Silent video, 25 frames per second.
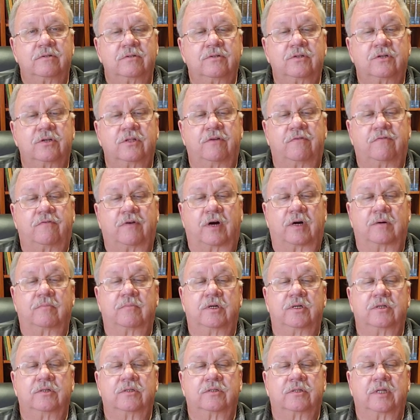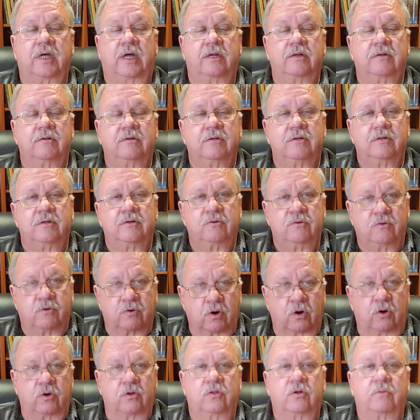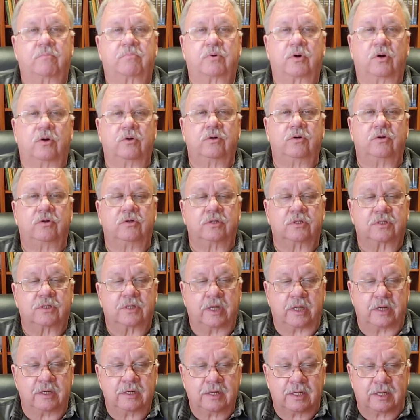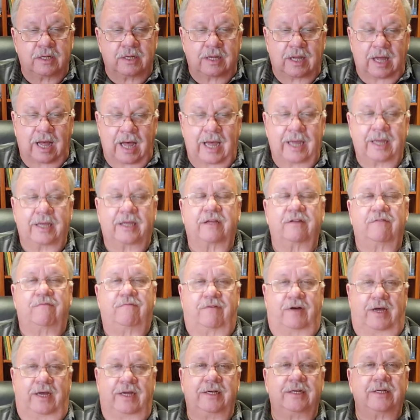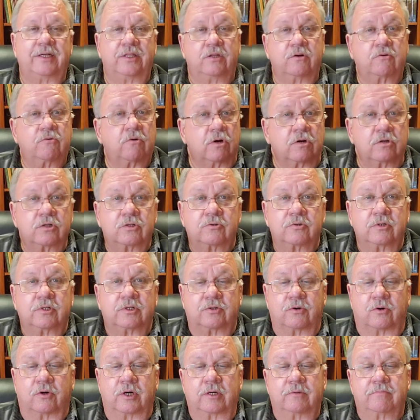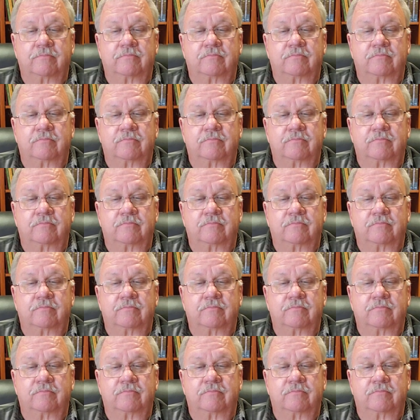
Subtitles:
to the farmers that grow the produce that I can find in the grocery store.